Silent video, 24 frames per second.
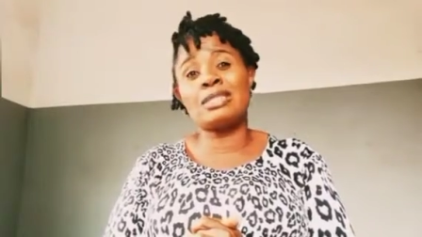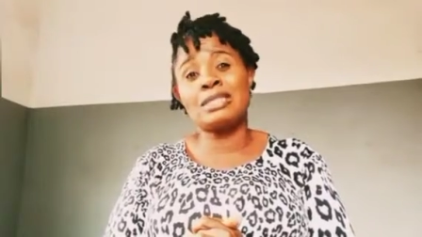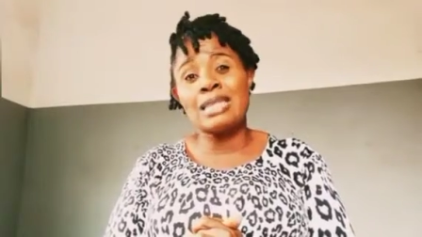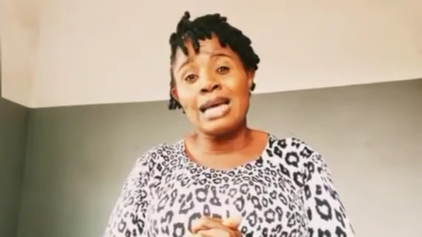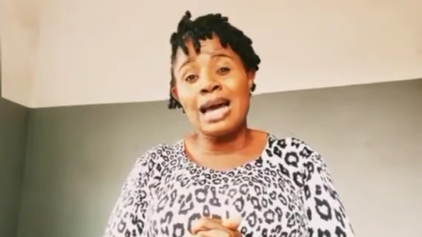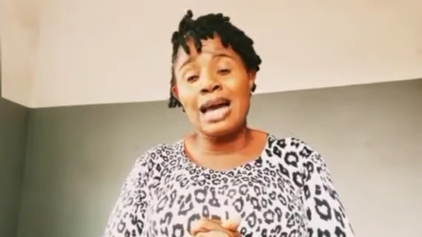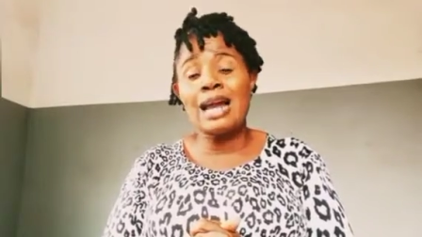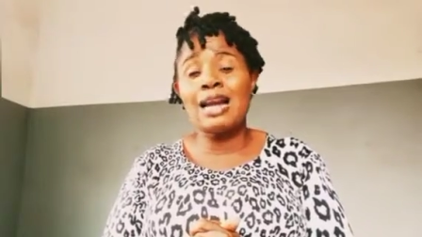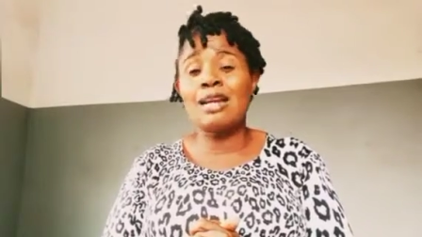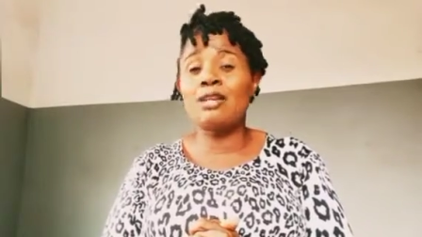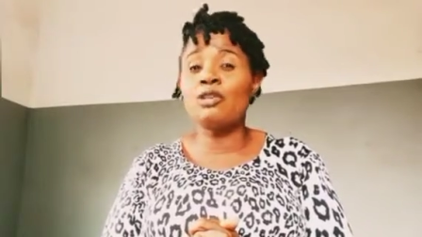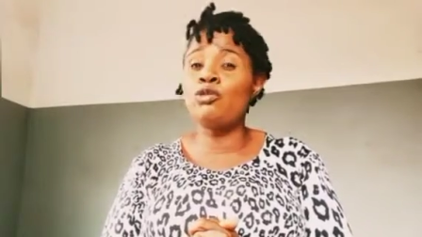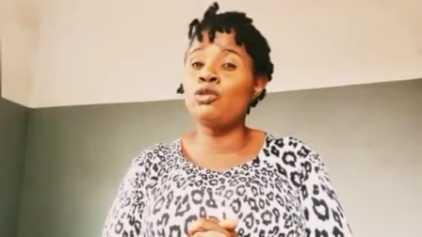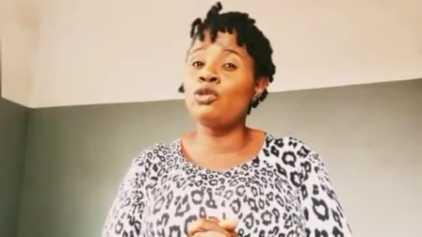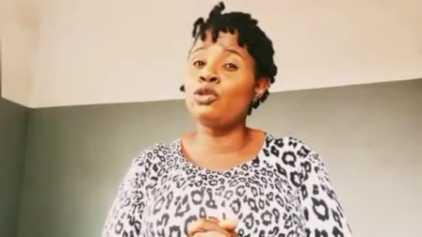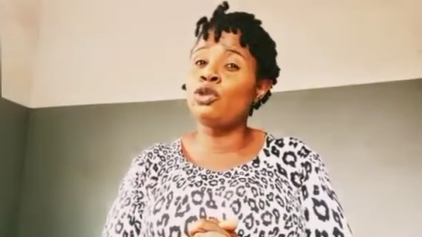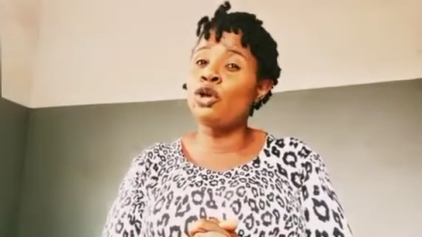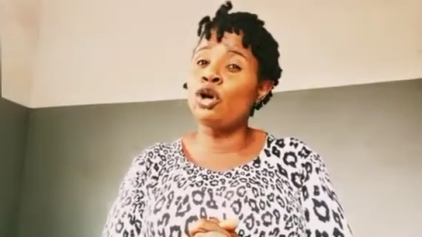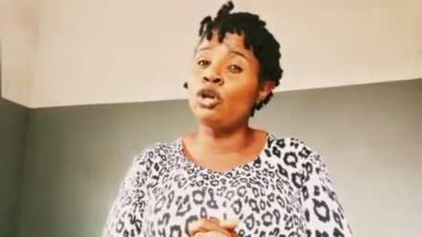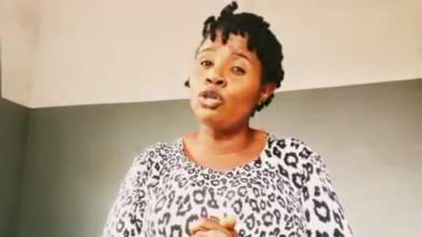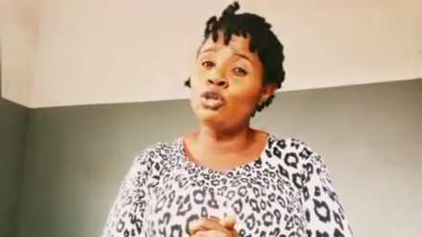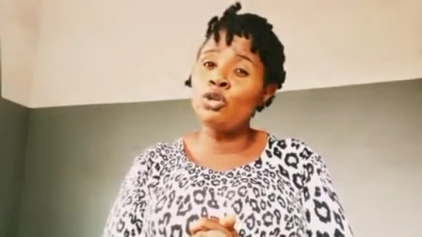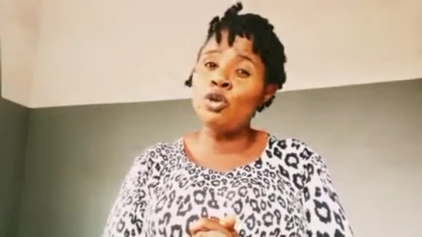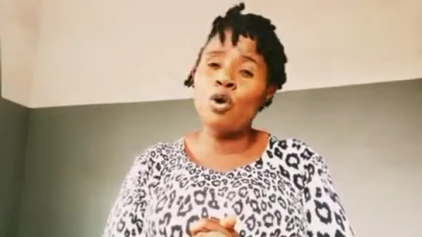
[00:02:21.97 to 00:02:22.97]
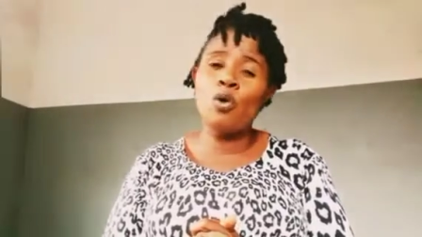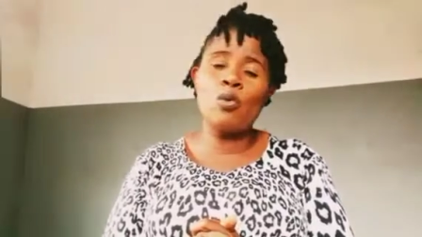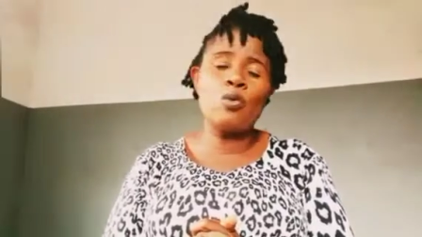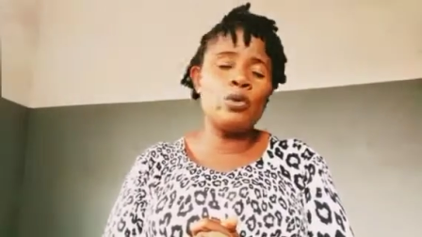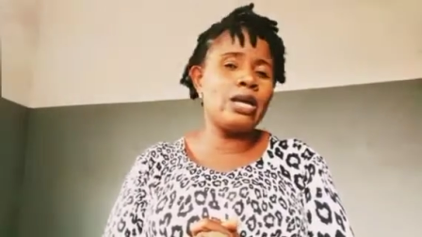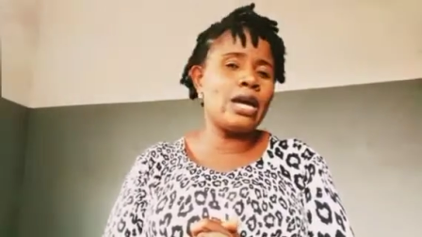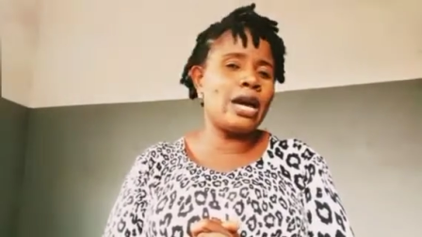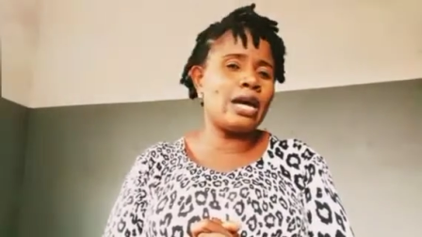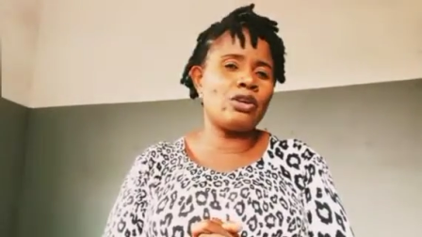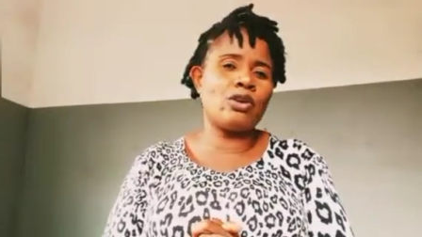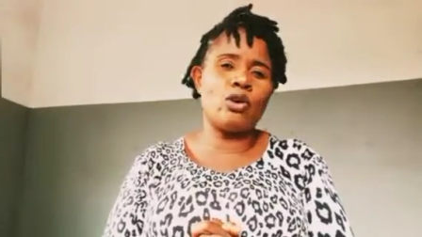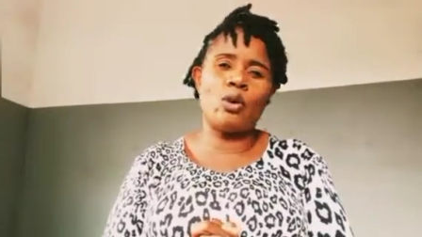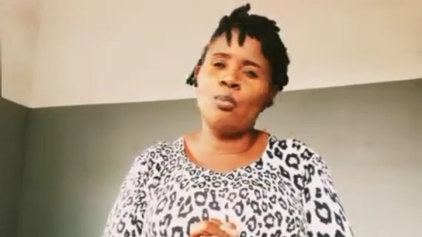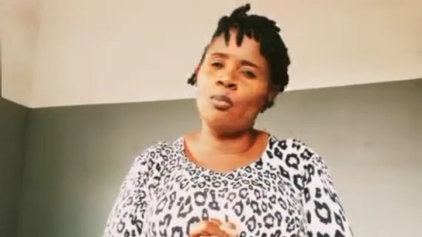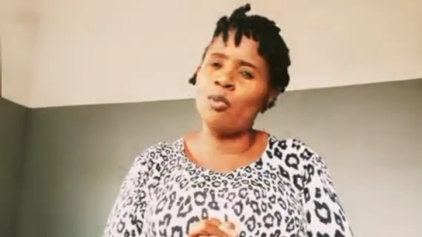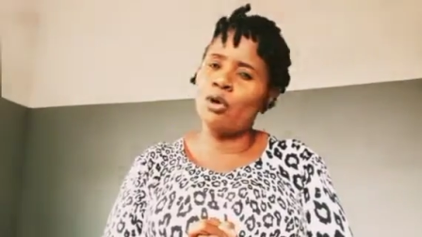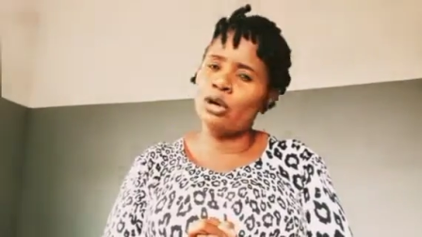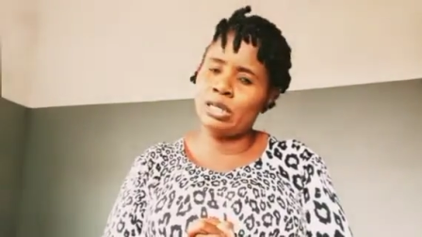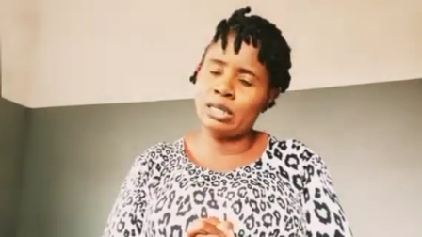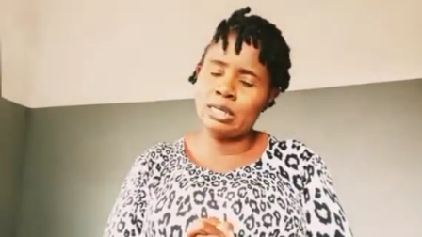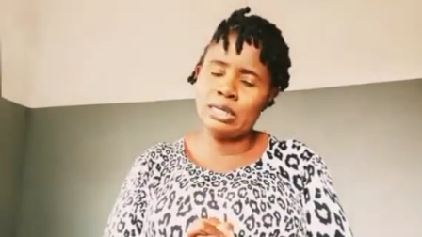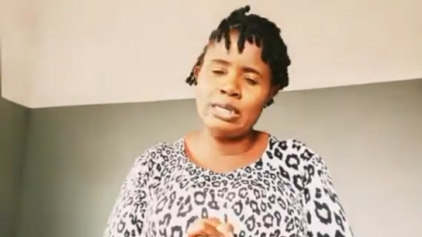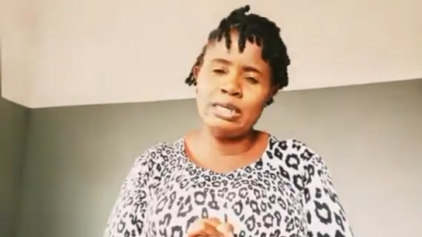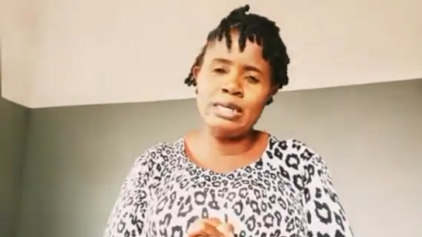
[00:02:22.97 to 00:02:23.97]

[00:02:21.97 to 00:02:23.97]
you don't know where your money is,